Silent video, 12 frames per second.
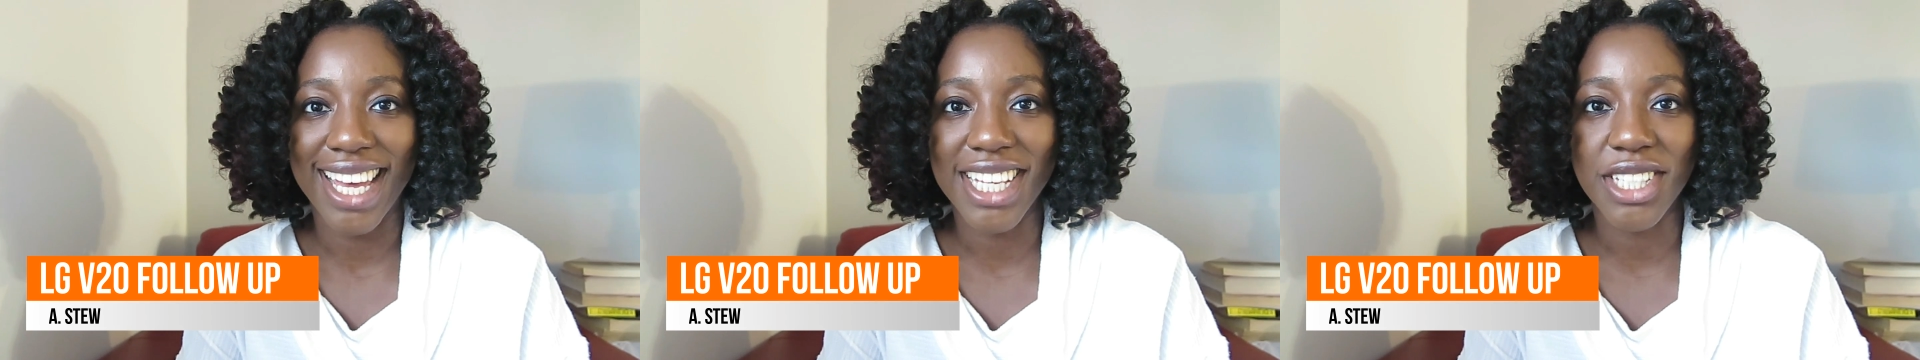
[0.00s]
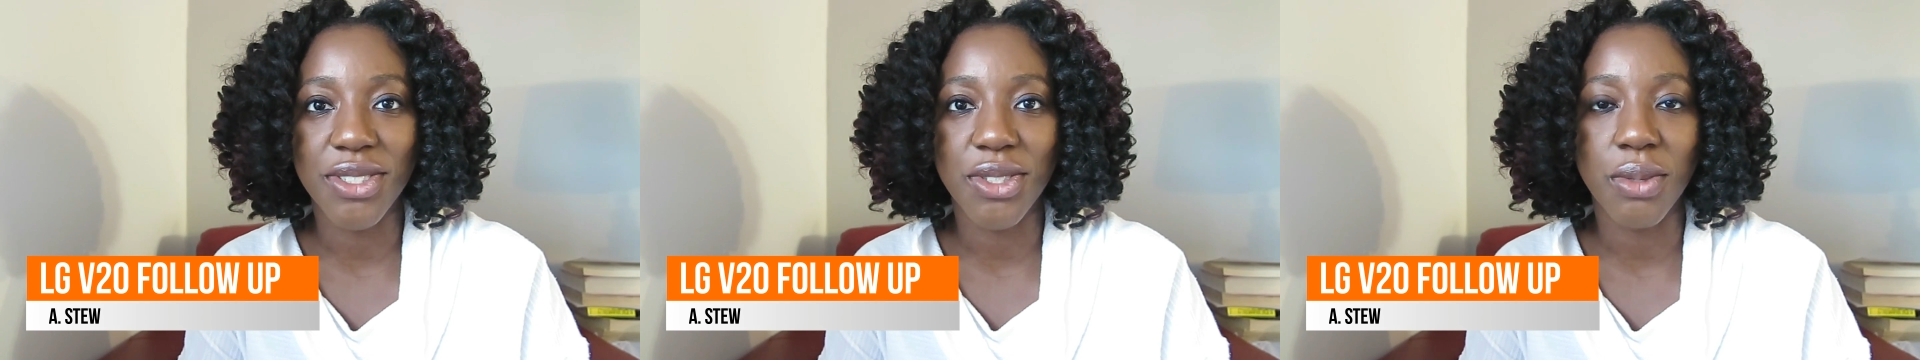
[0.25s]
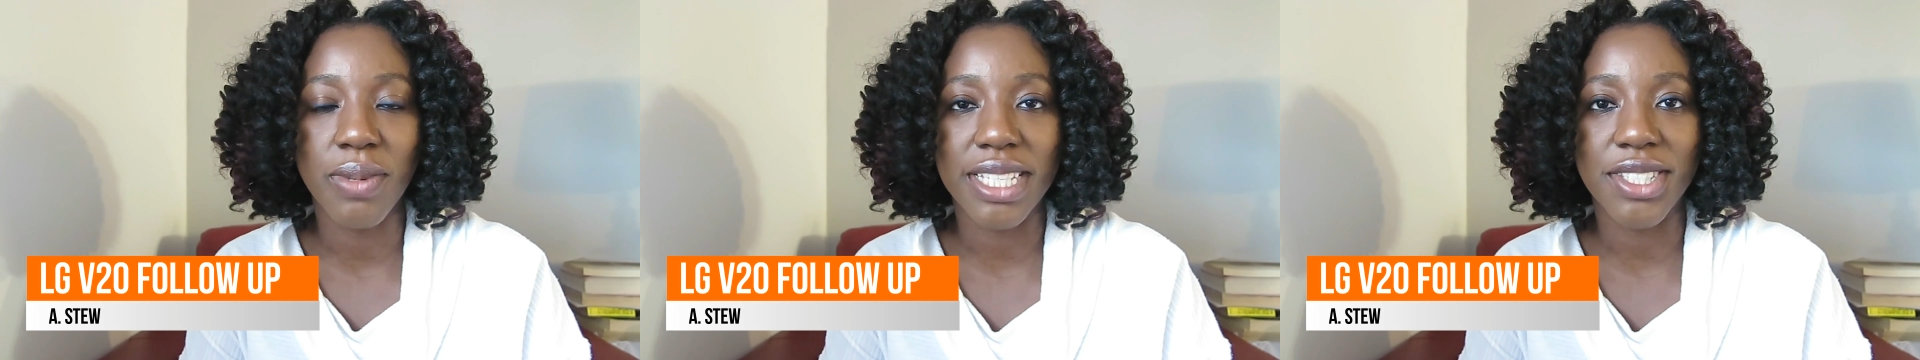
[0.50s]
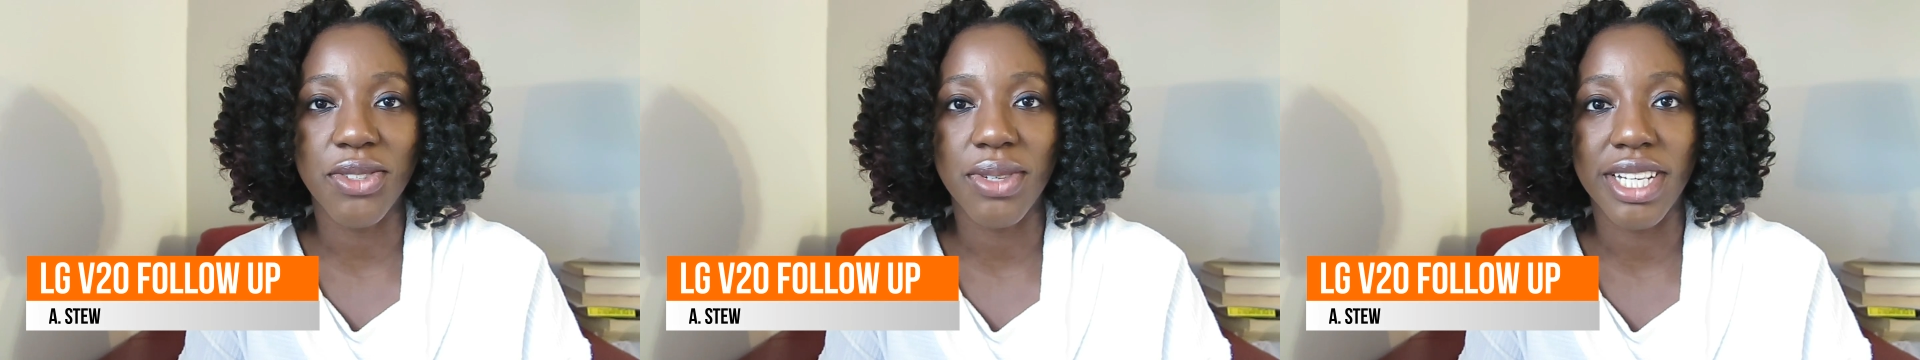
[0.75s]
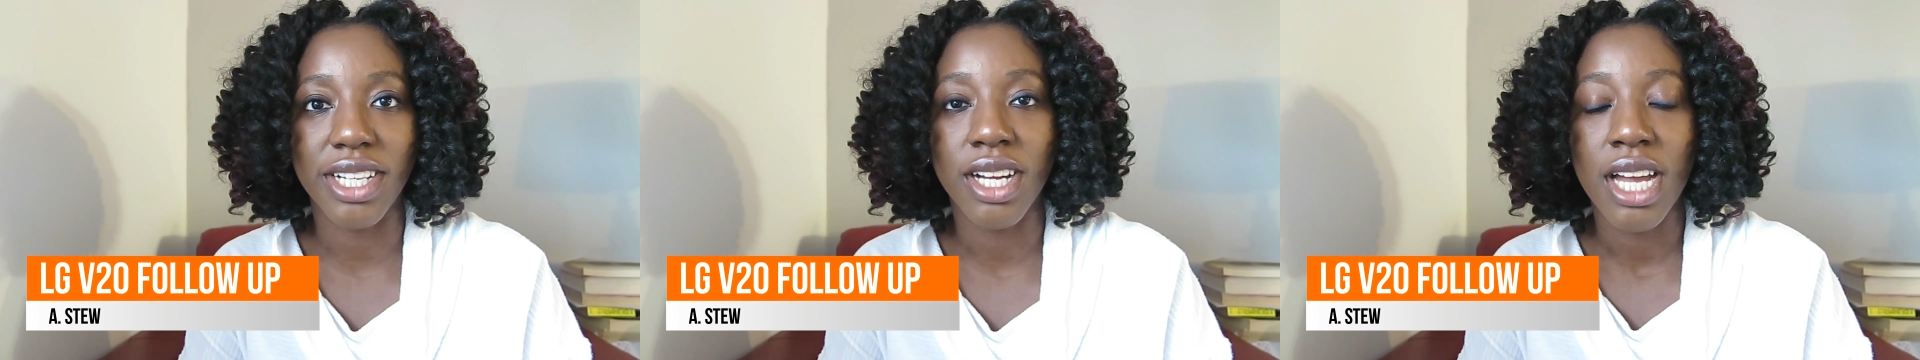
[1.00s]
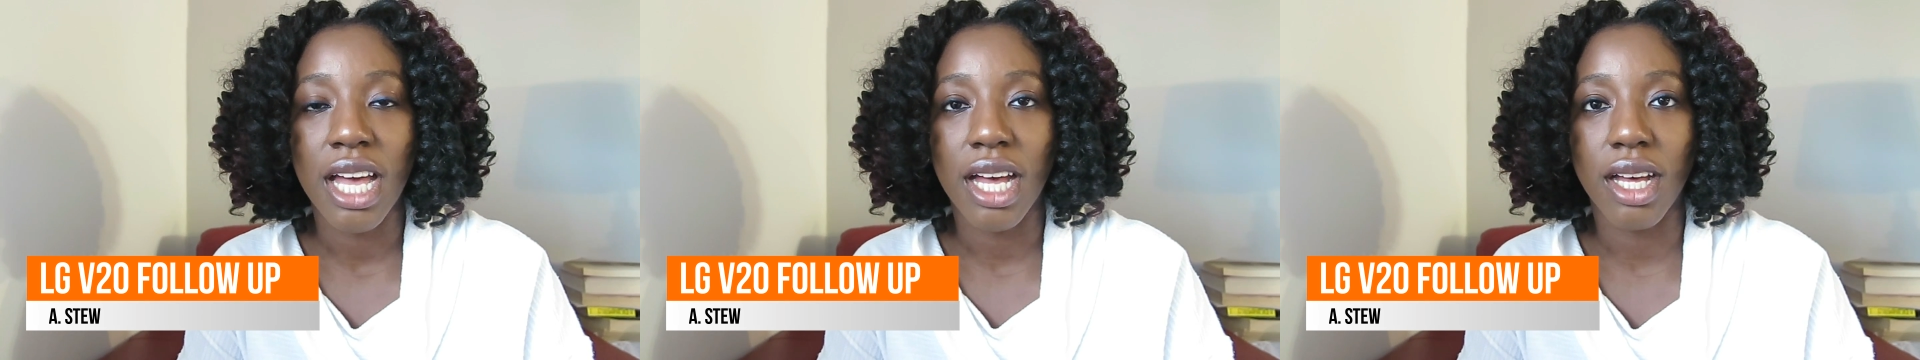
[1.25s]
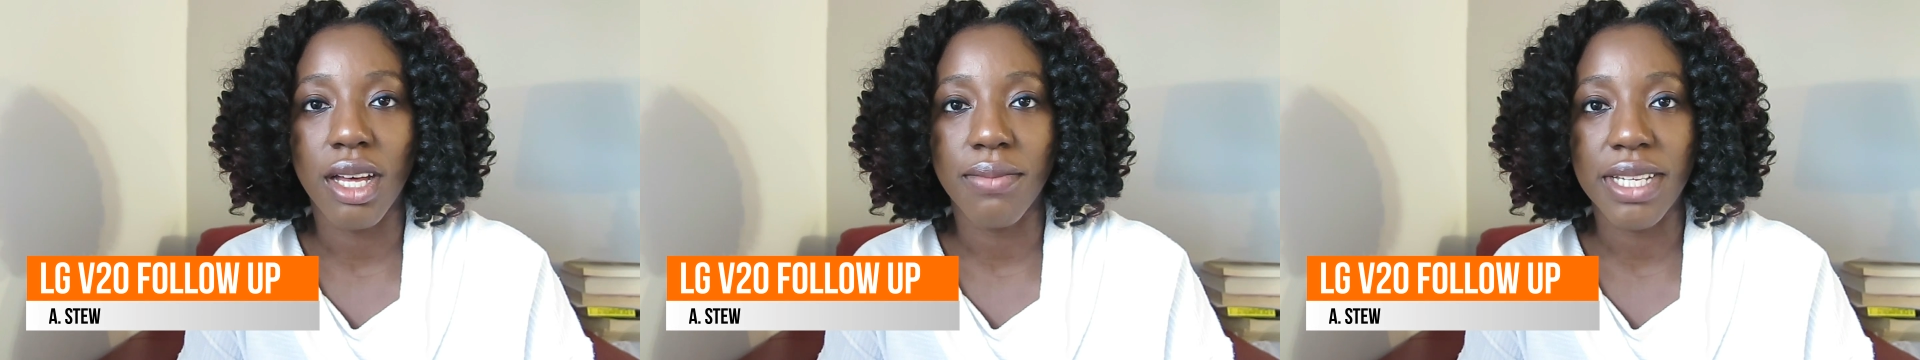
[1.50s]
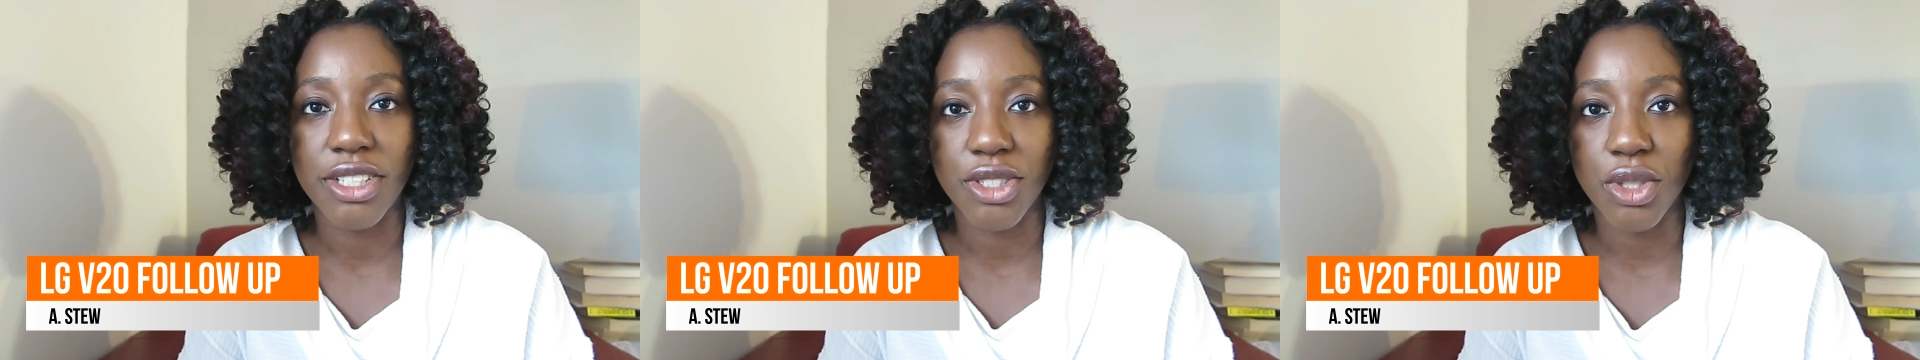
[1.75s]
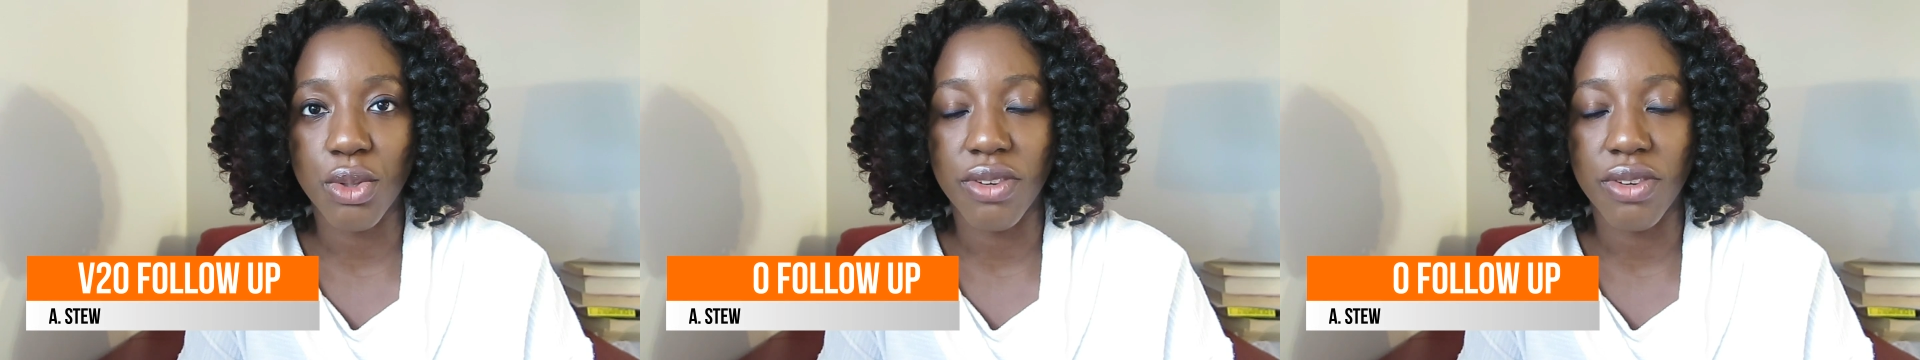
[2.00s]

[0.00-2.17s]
Hey YouTube, Ace2 here. I'm here to